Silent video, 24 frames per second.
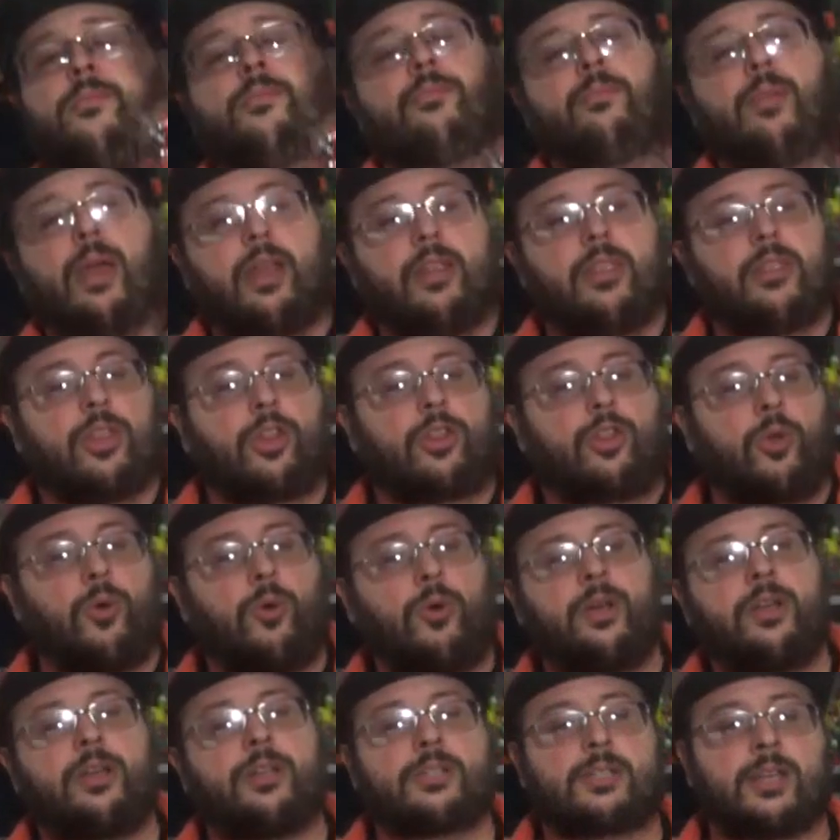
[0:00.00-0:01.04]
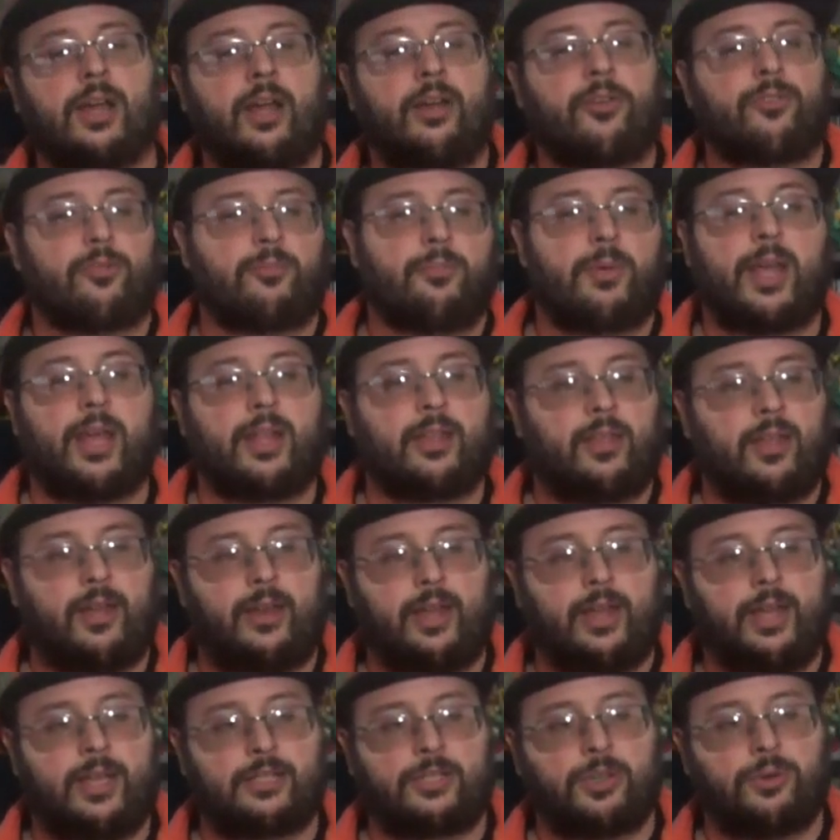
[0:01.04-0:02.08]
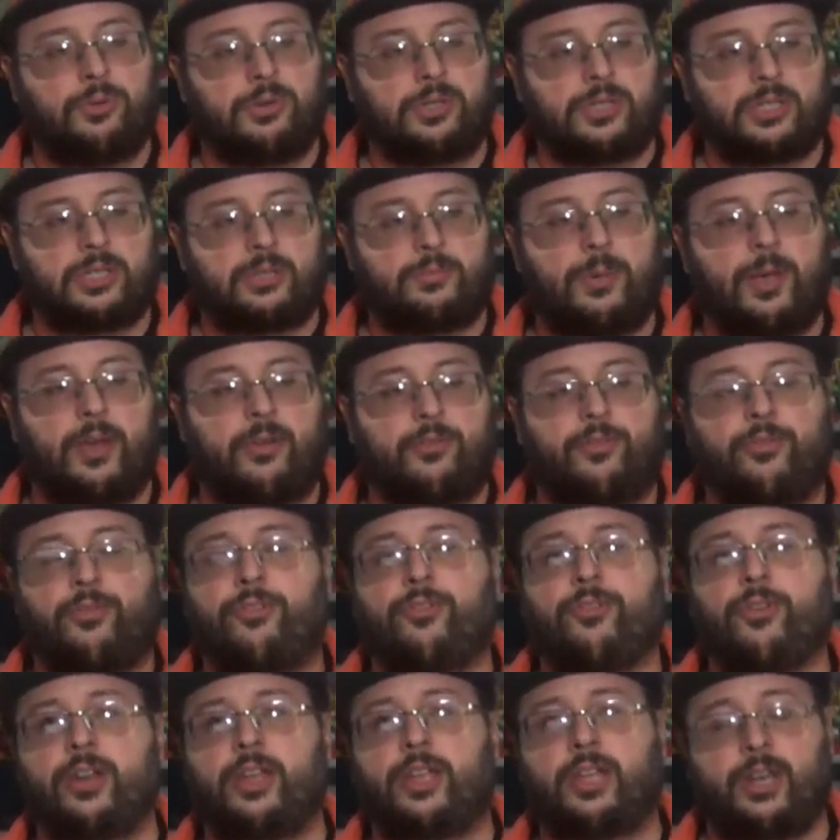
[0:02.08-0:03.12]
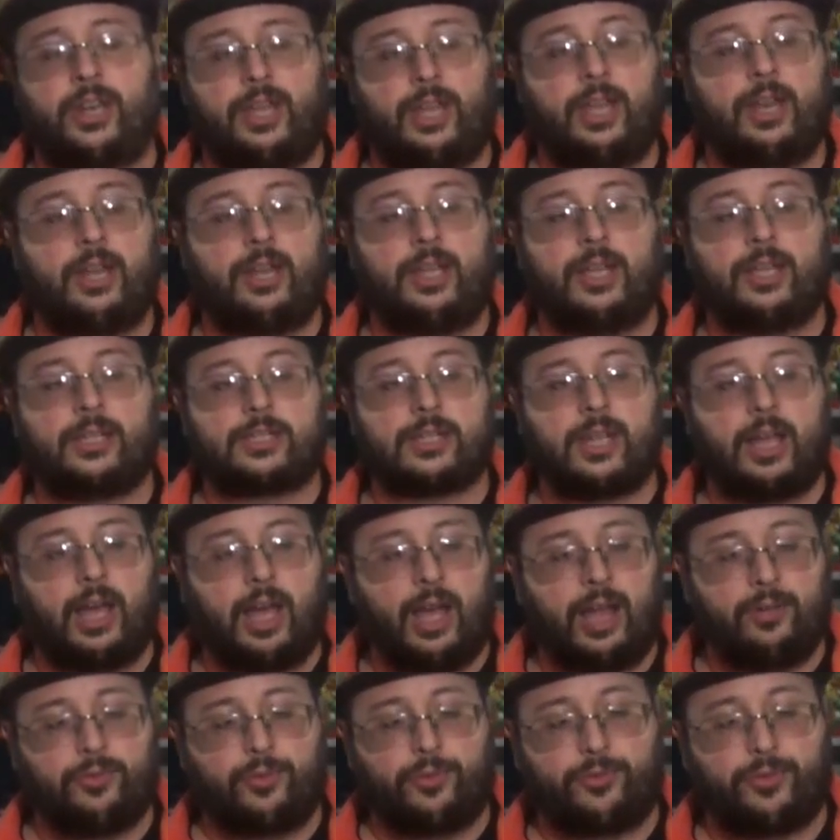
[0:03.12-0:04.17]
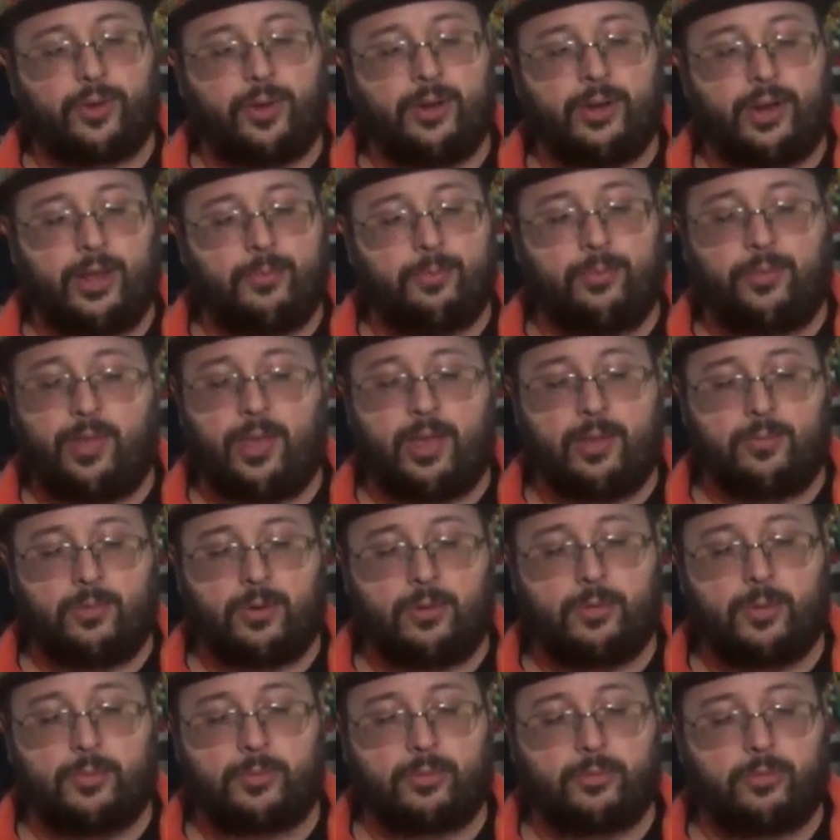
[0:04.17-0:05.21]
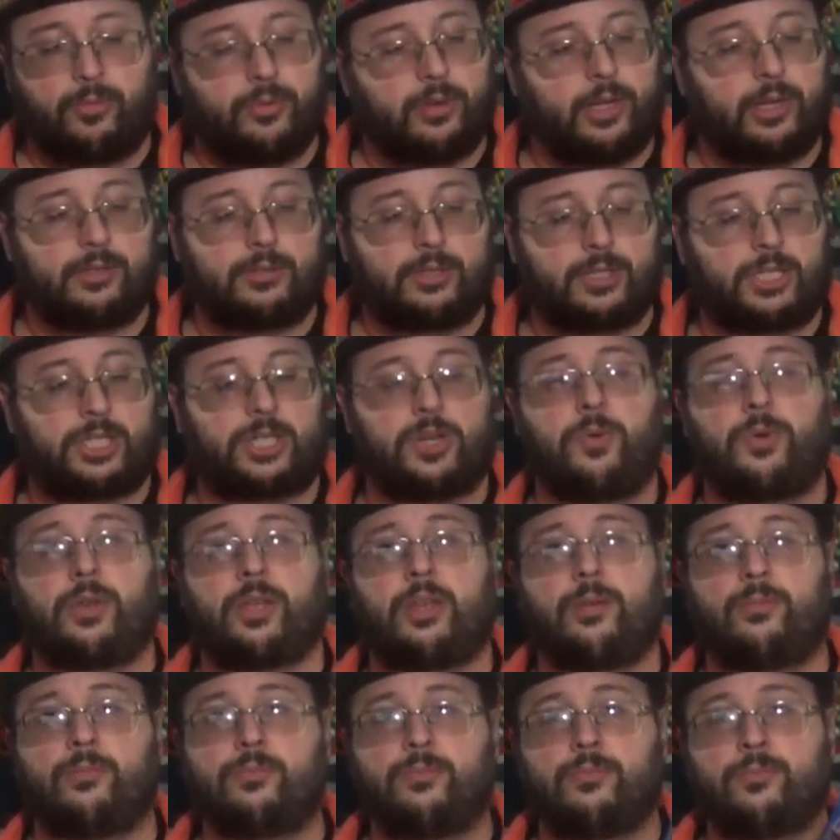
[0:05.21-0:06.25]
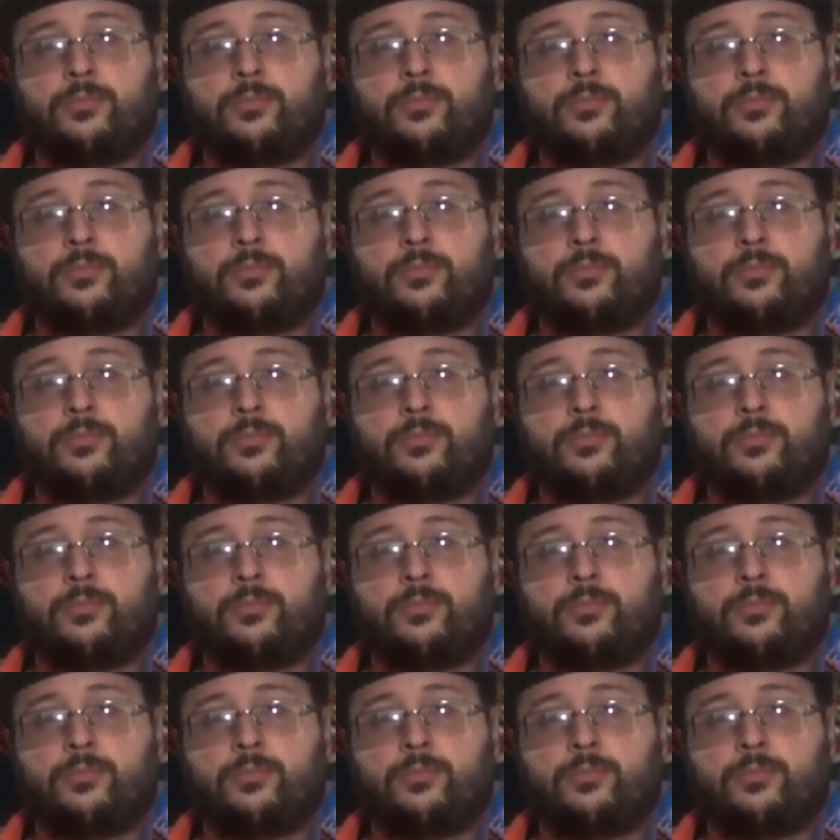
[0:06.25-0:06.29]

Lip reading: Man, the toy design from Antenna has always just been freaking hideous. I have a friend named Tim. I remember when I was showing him